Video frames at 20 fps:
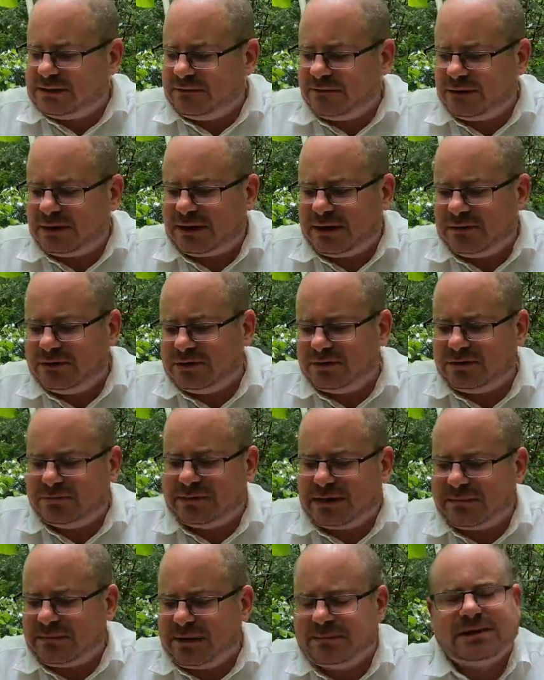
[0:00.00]
I figured I would do
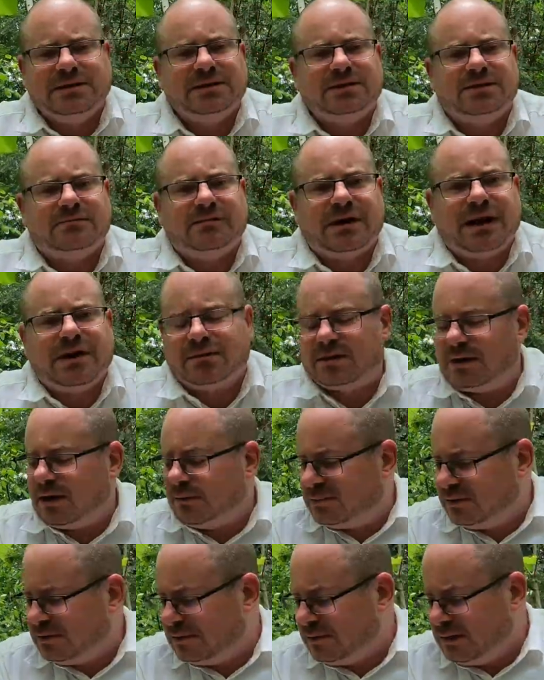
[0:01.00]
like maybe a little
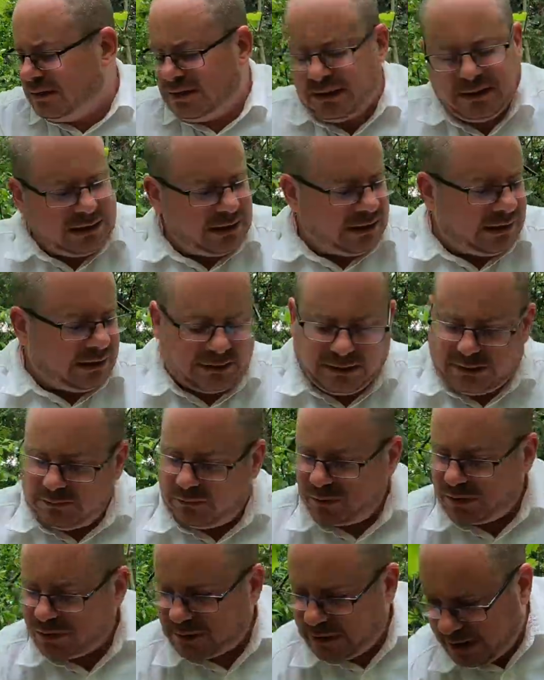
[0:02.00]
roundup.
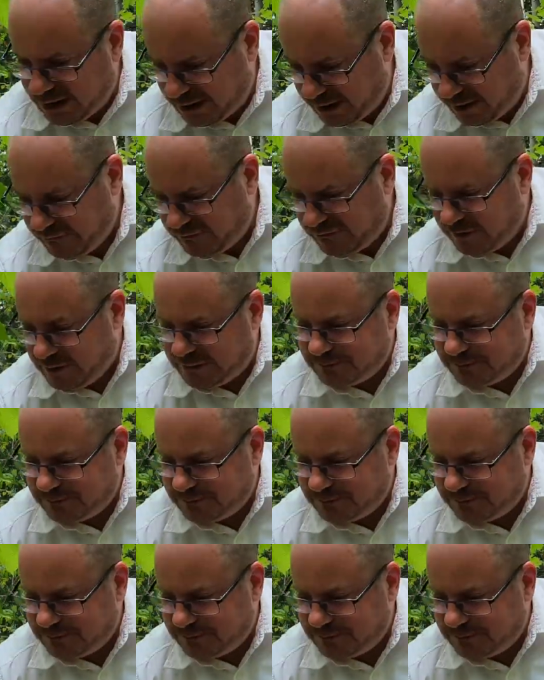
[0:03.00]
What do I have?